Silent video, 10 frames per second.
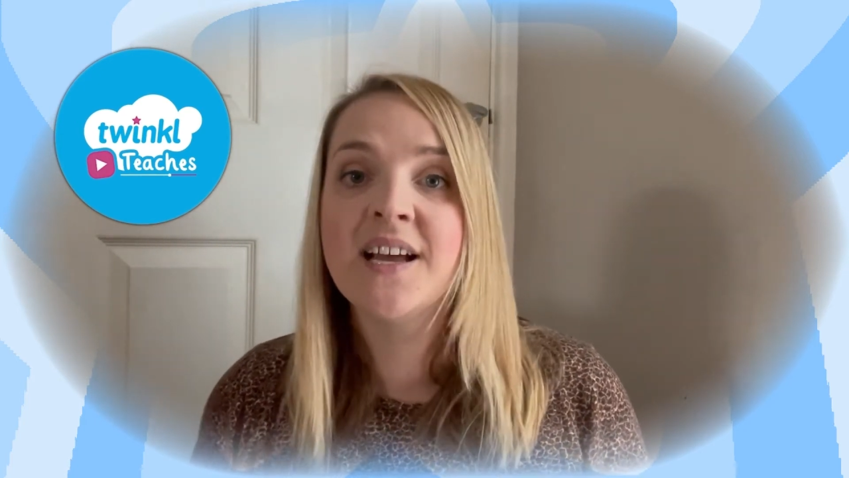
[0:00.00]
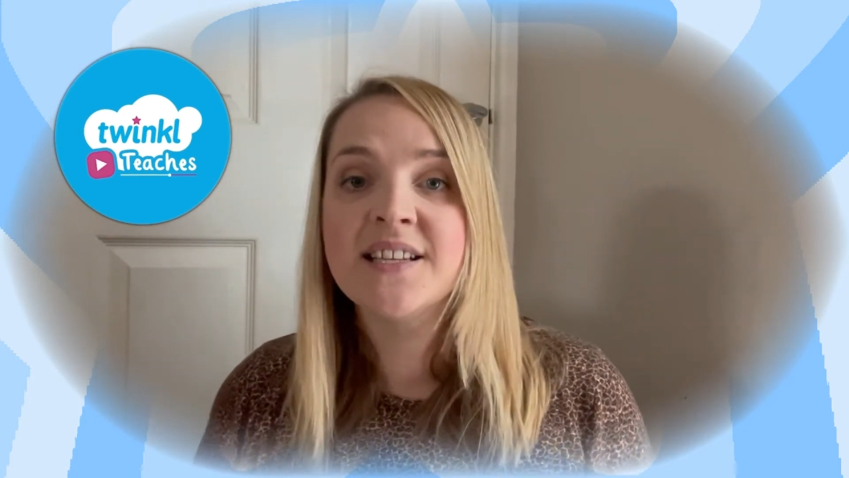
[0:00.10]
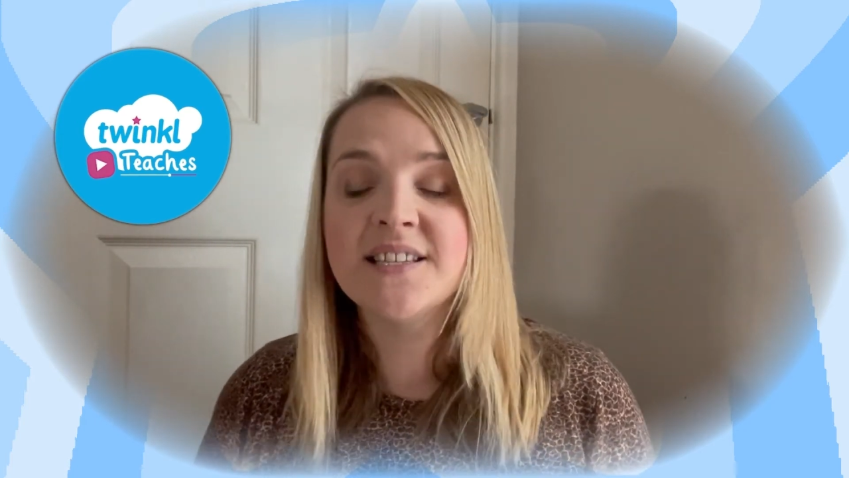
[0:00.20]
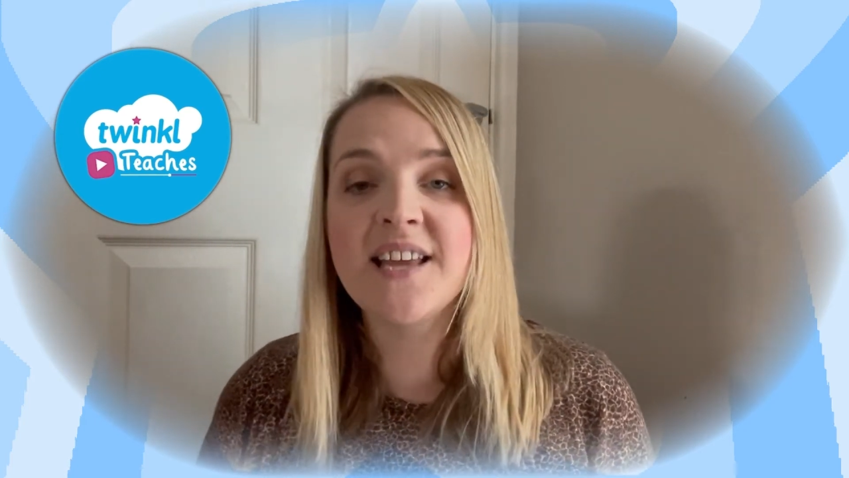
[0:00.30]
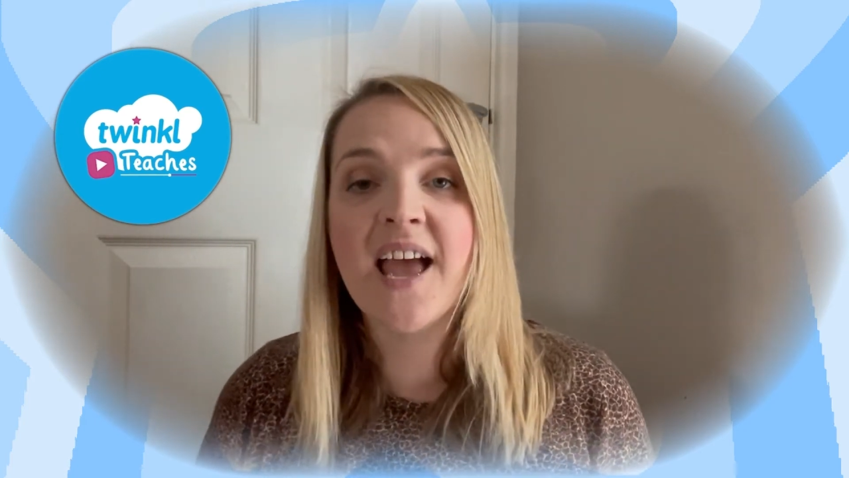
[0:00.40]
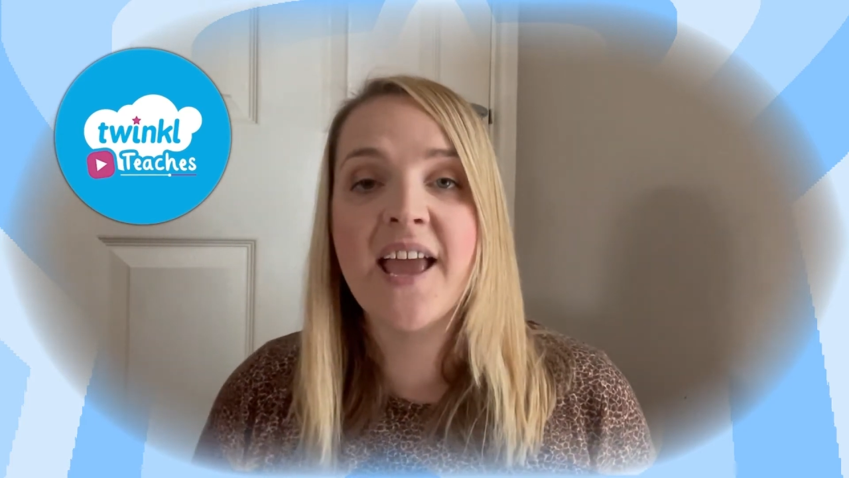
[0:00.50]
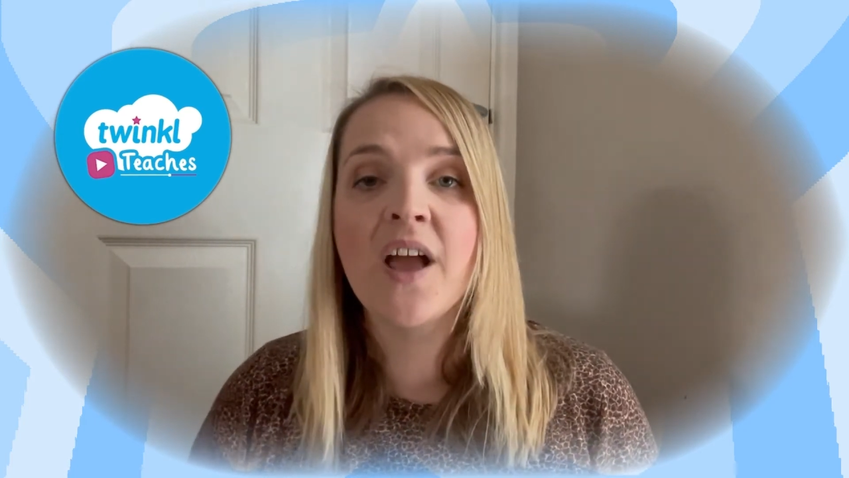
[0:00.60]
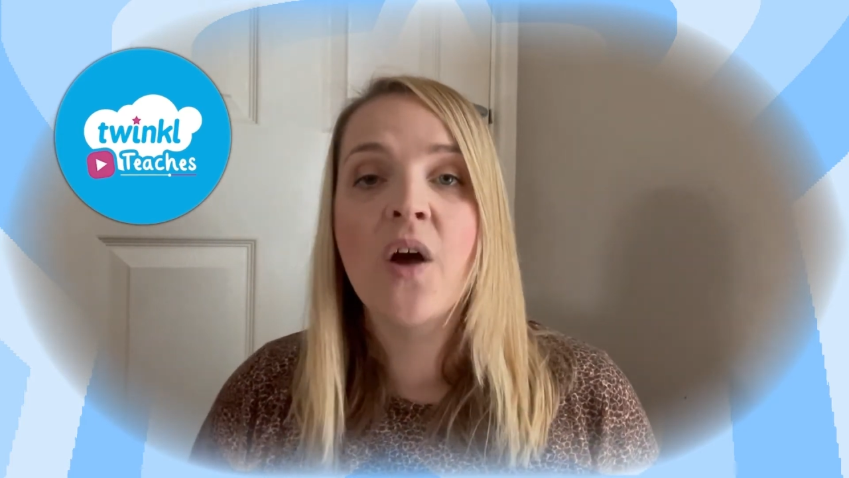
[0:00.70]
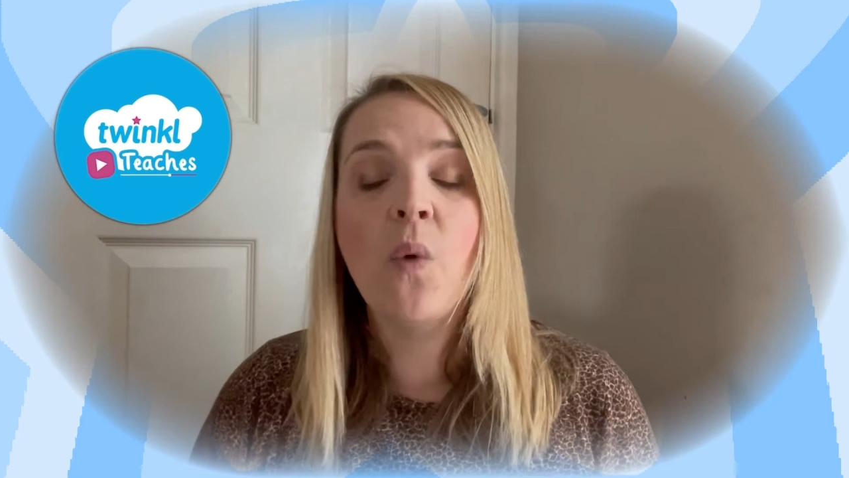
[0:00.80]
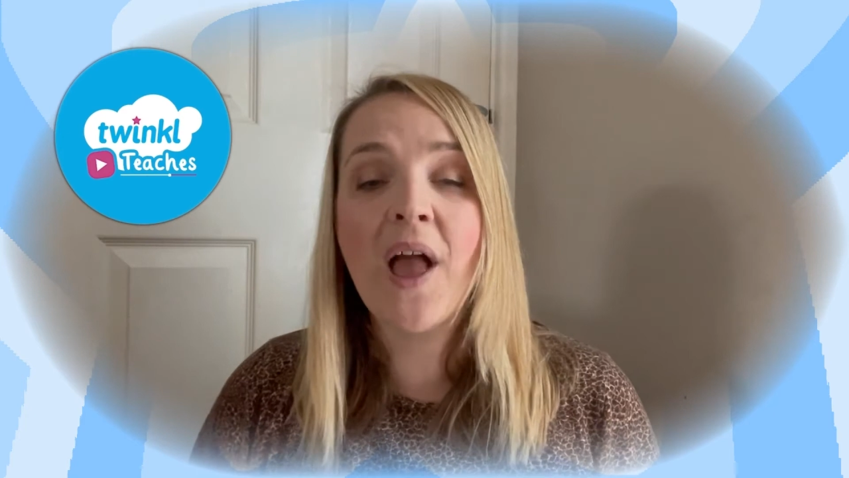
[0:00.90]
Today
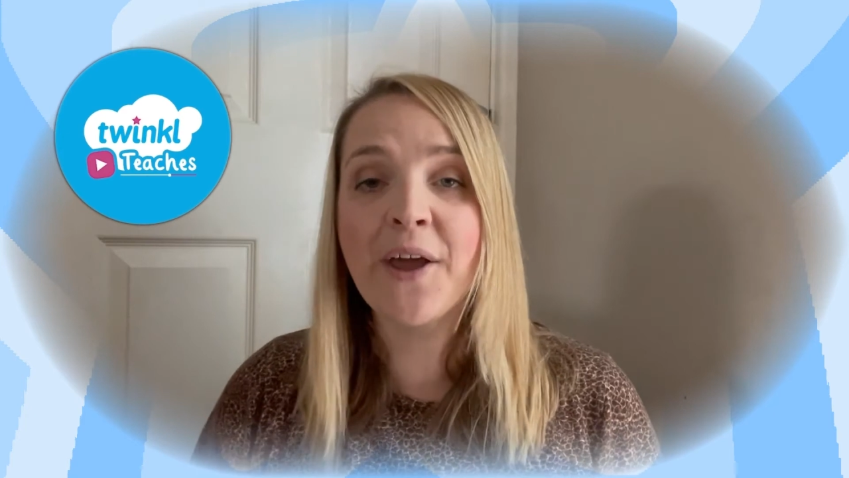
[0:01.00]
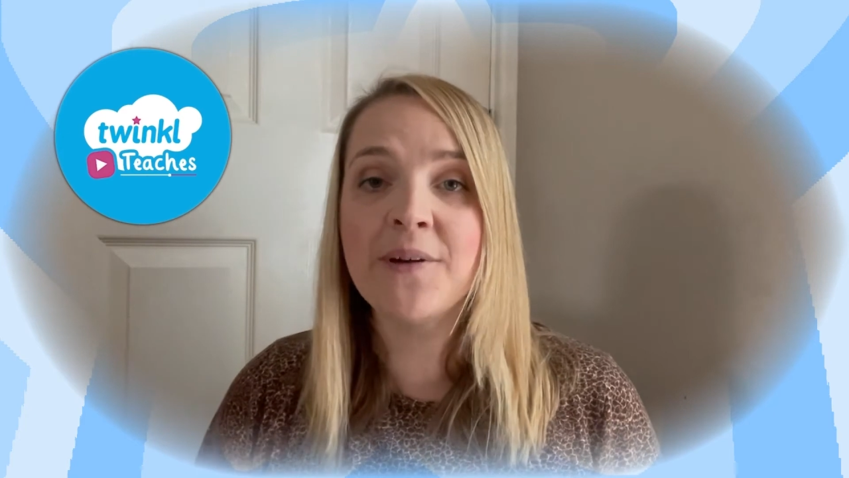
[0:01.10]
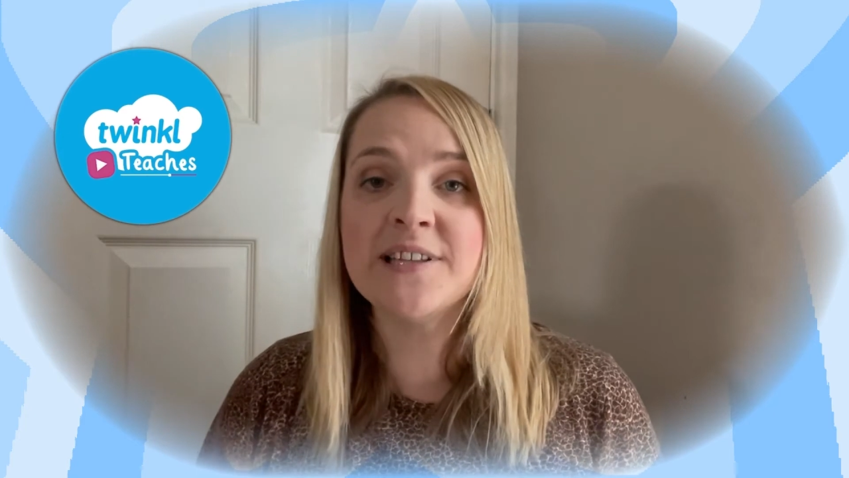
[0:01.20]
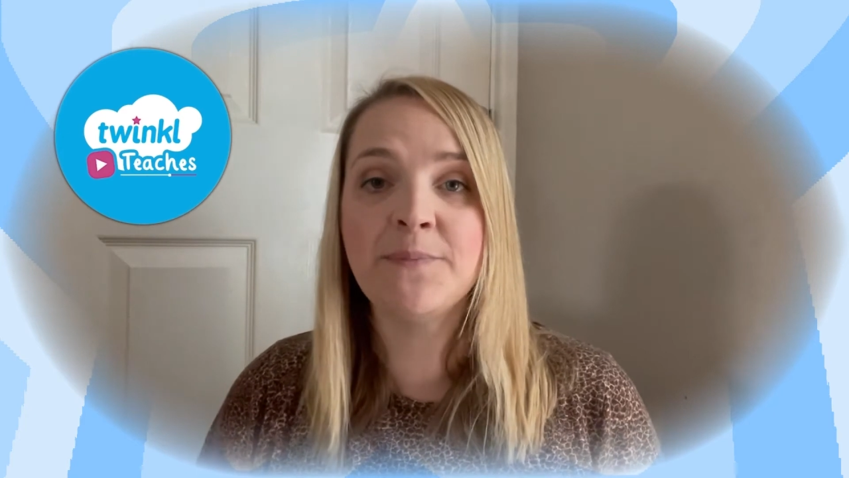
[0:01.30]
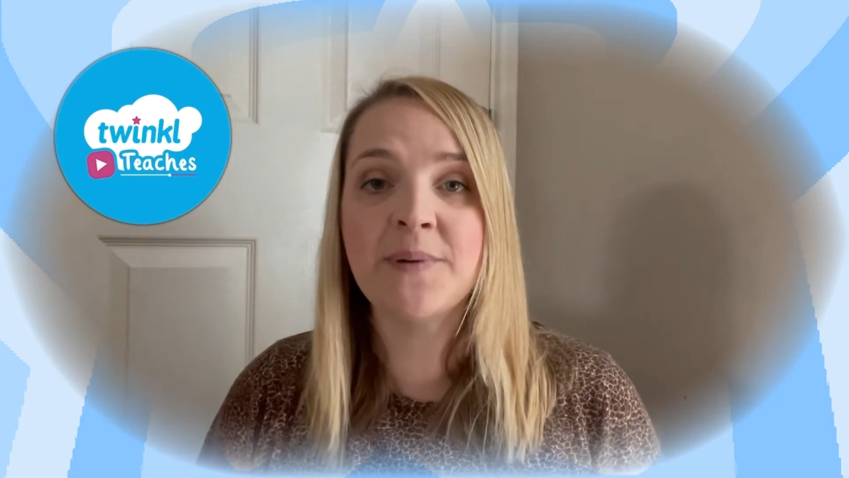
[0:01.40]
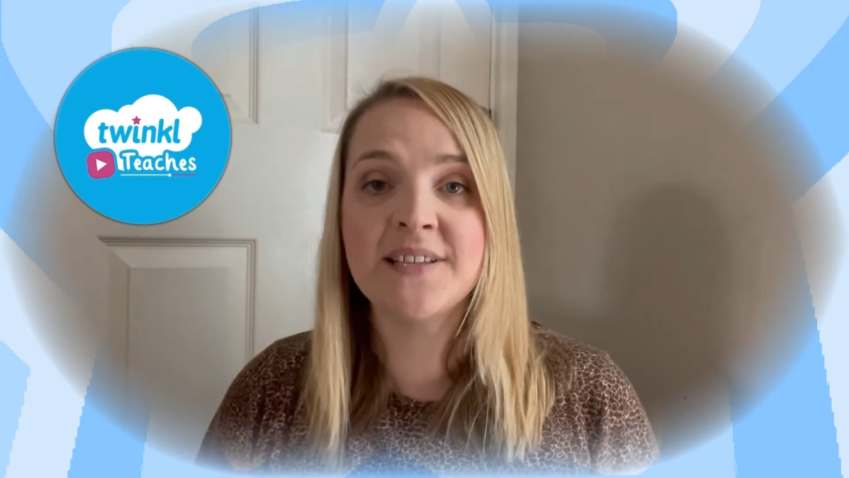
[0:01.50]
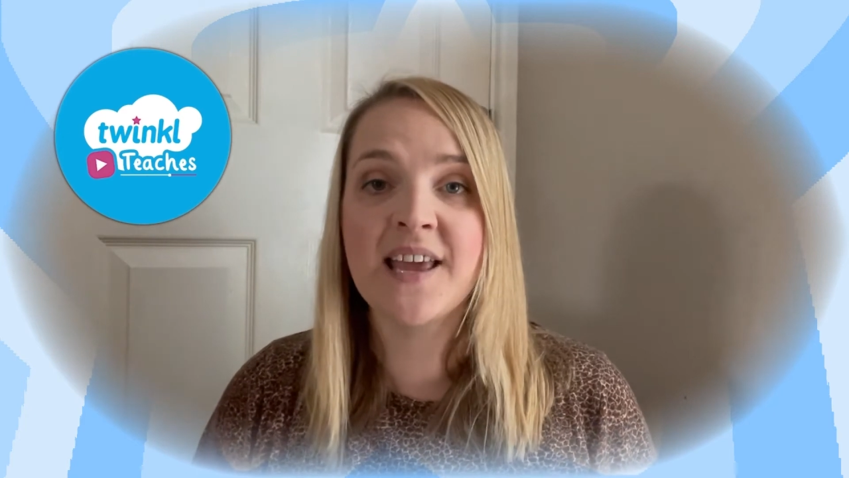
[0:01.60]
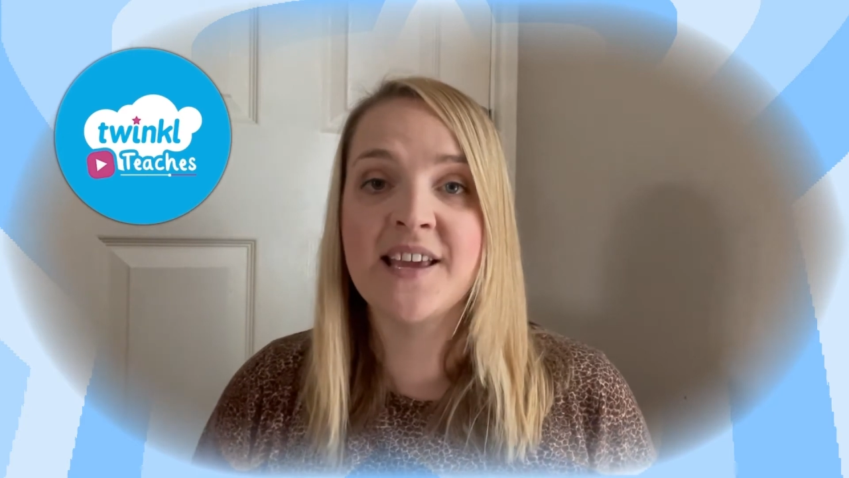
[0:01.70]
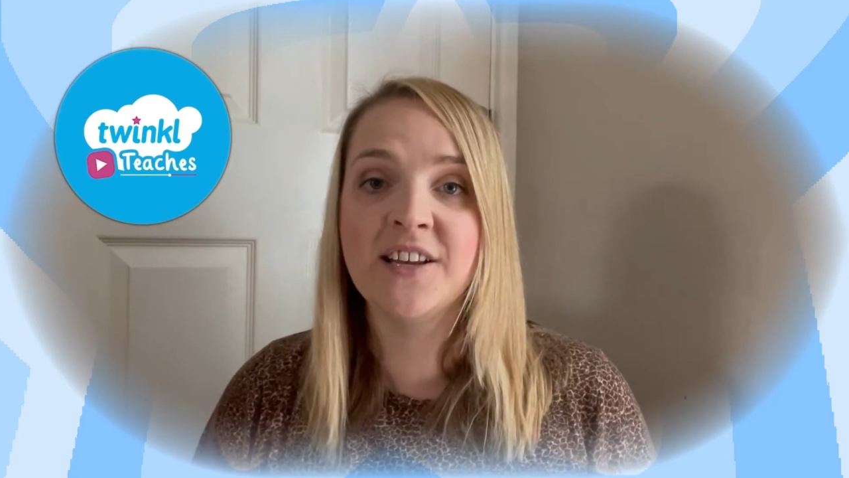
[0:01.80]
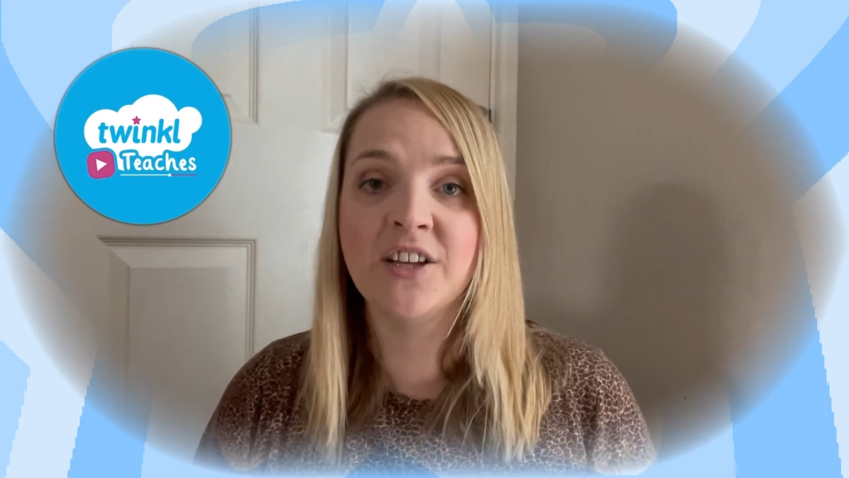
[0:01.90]
we're going to be
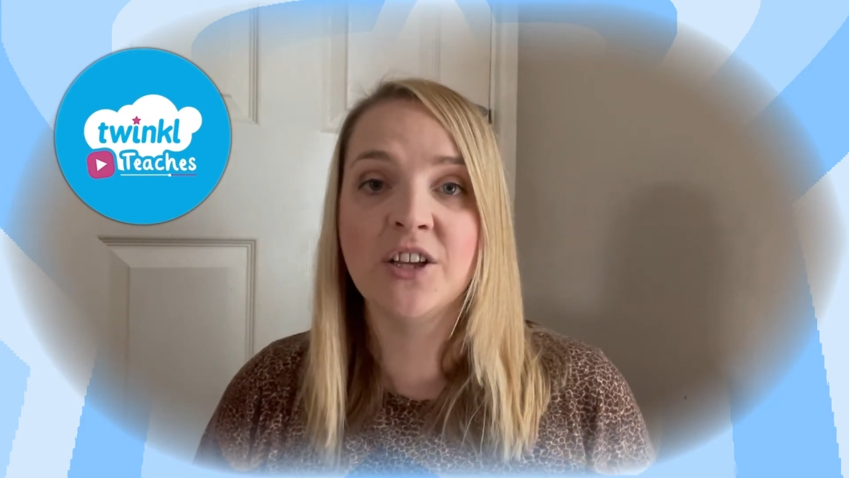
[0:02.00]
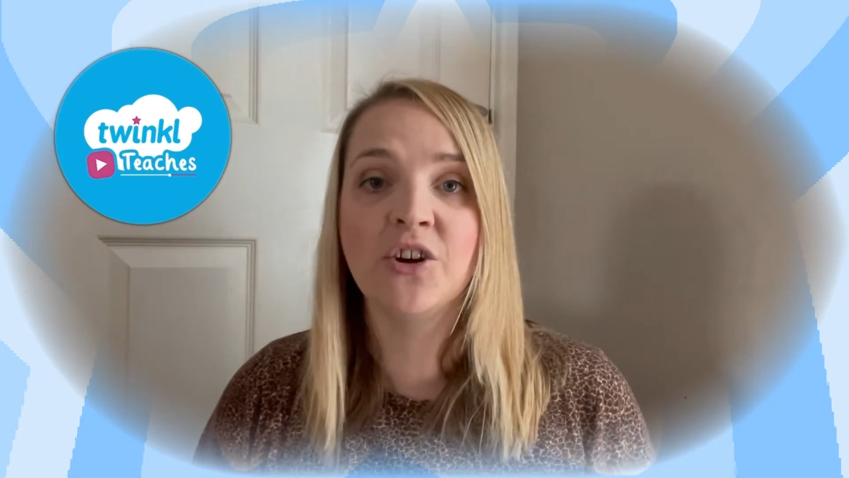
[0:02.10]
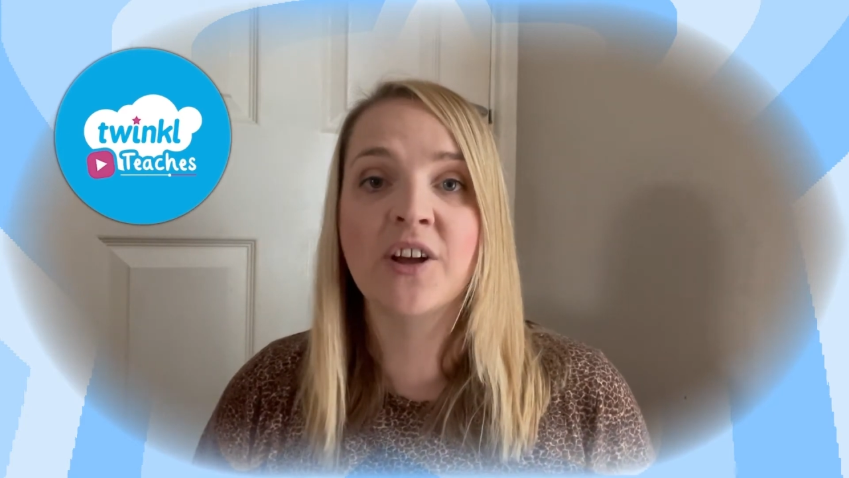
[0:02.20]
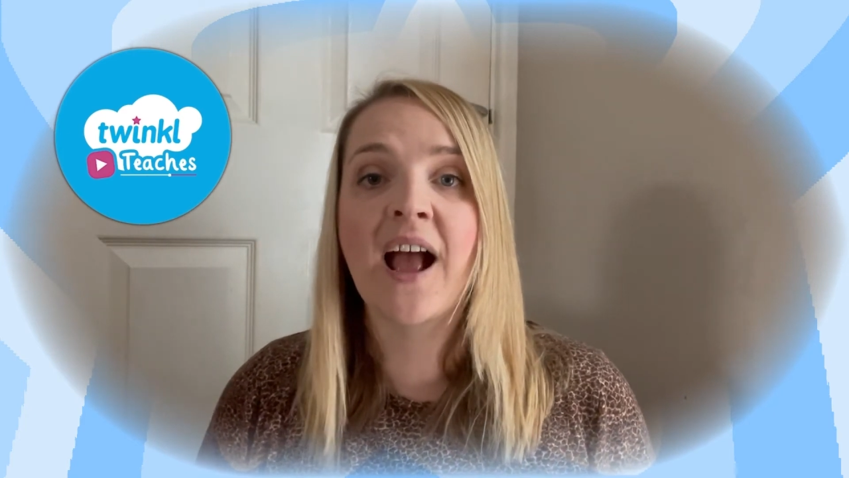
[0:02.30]
taking a look